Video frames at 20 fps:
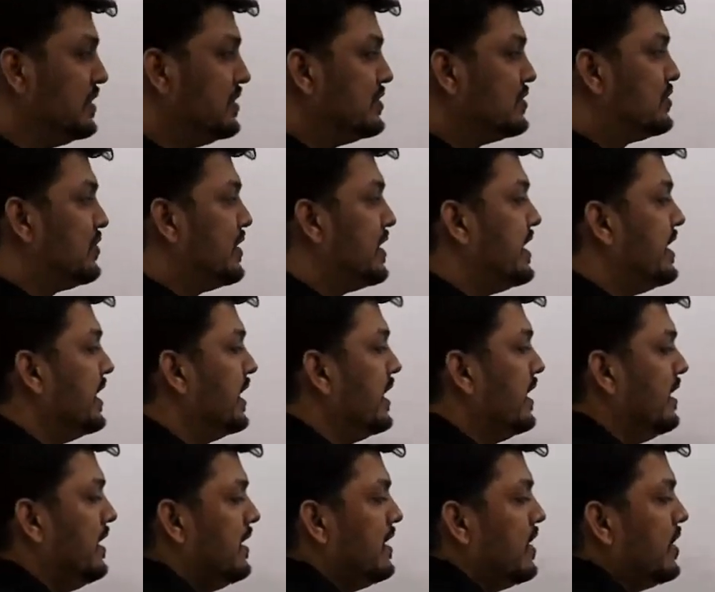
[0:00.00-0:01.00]
So,
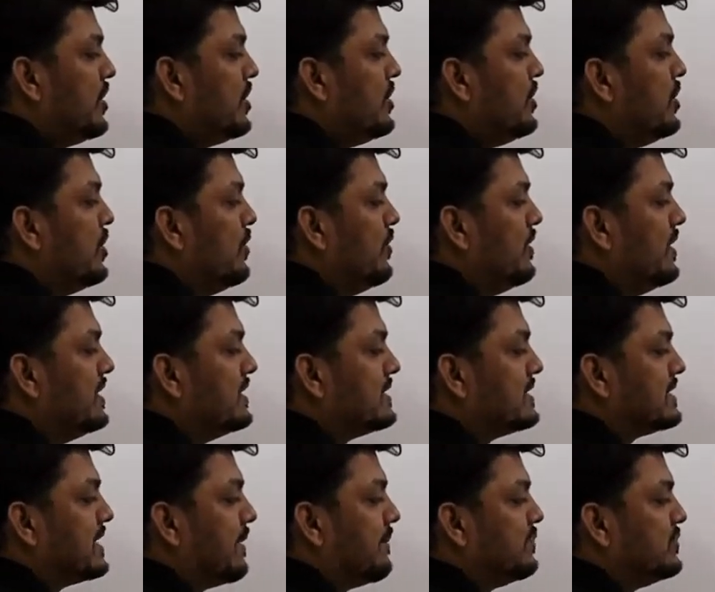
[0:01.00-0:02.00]
here you
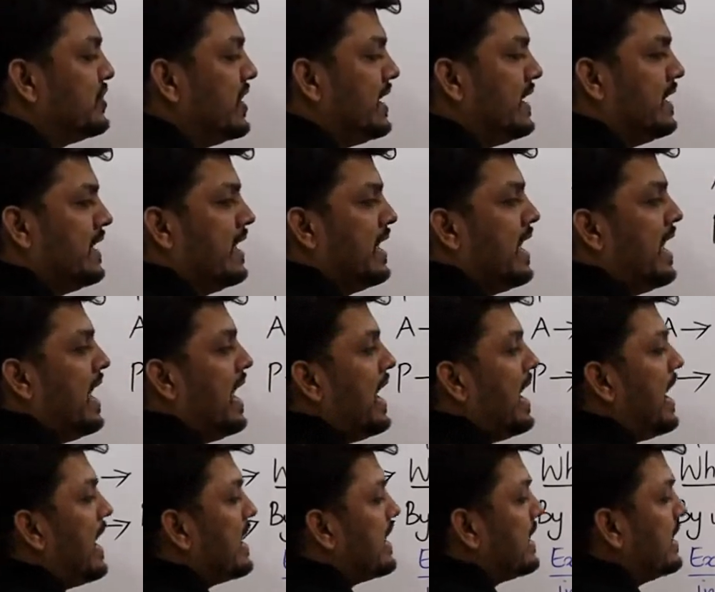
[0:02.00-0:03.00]
is subject
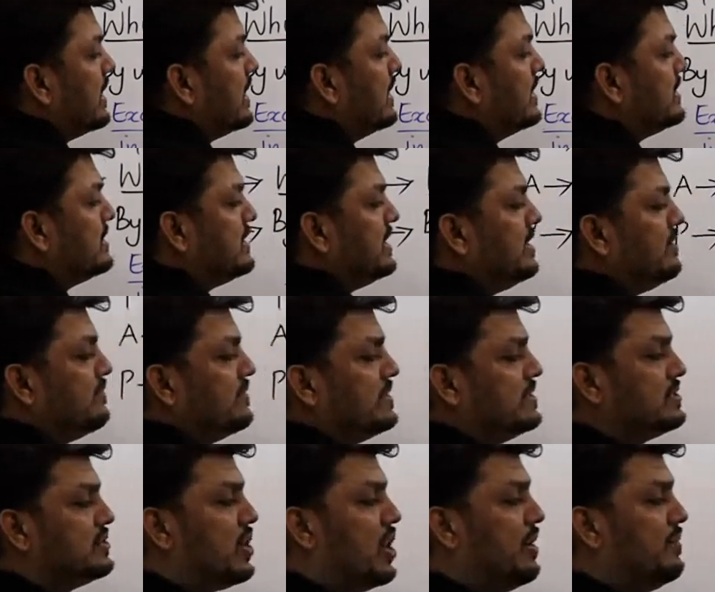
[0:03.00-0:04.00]
and a team
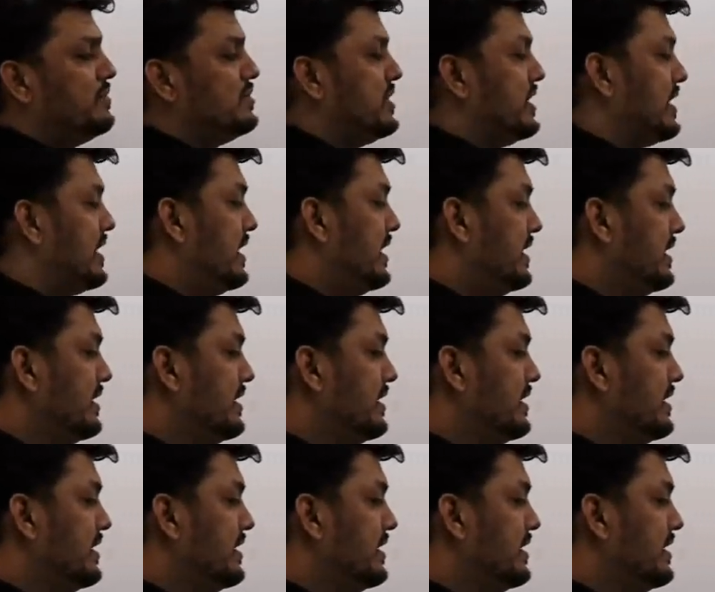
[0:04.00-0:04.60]
is object.